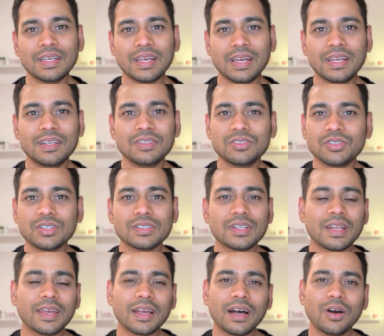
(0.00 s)
and it's just
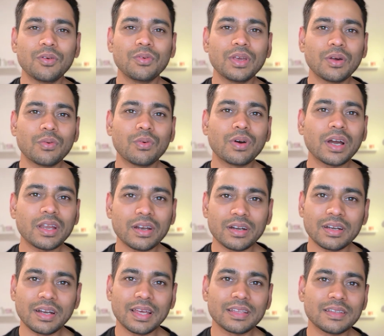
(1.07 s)
like how we are wired like